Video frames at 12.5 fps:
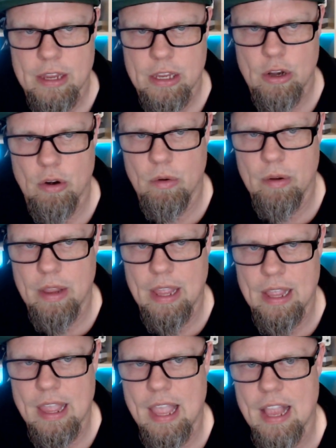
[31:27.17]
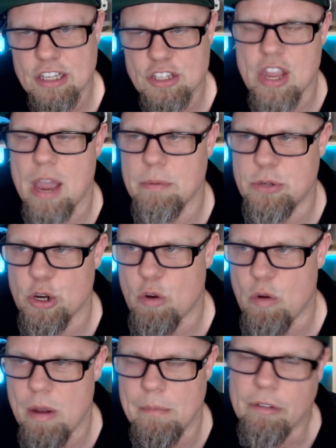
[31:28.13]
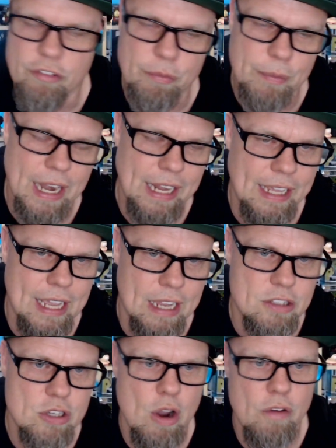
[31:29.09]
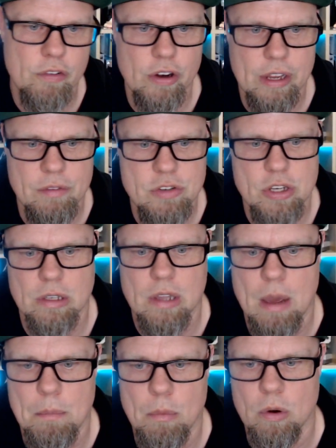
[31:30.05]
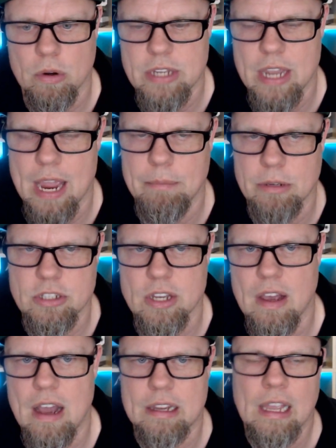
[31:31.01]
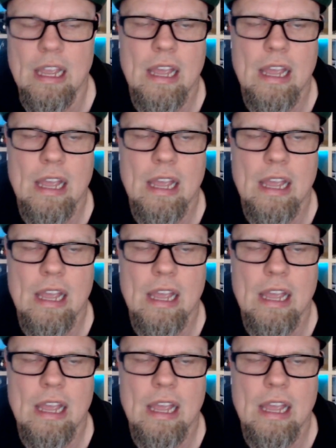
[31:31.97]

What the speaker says: you know, it stops your equipment from getting kicked over, gives you a lot more time to talk.